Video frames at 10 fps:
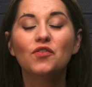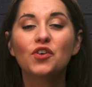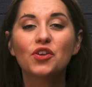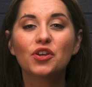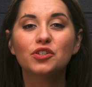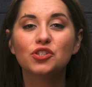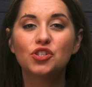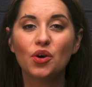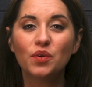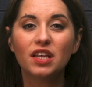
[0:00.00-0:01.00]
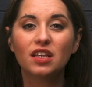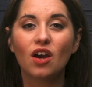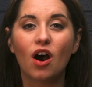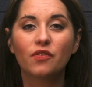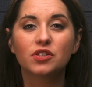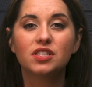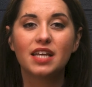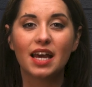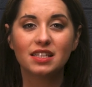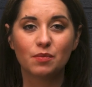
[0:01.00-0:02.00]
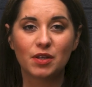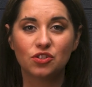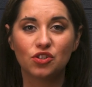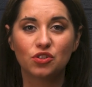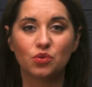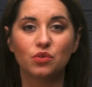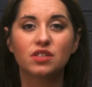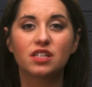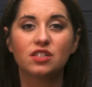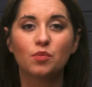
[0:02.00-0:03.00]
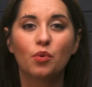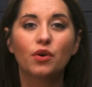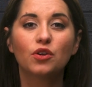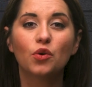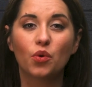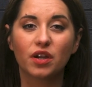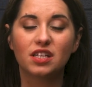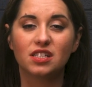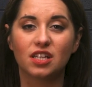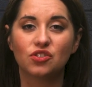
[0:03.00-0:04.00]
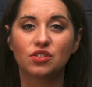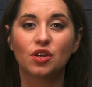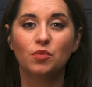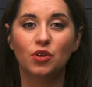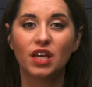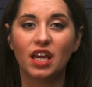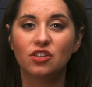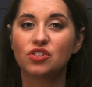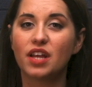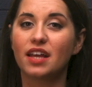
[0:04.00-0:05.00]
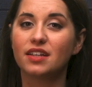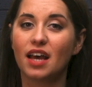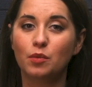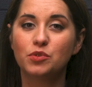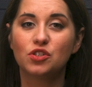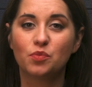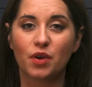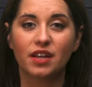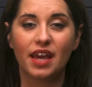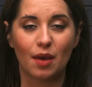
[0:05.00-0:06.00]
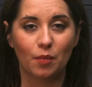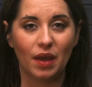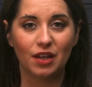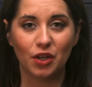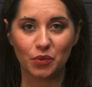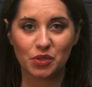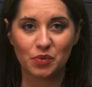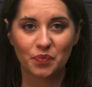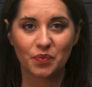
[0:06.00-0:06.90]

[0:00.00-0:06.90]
Further, Donately offers text messaging tools that support your organization's communication and help to spread campaign news.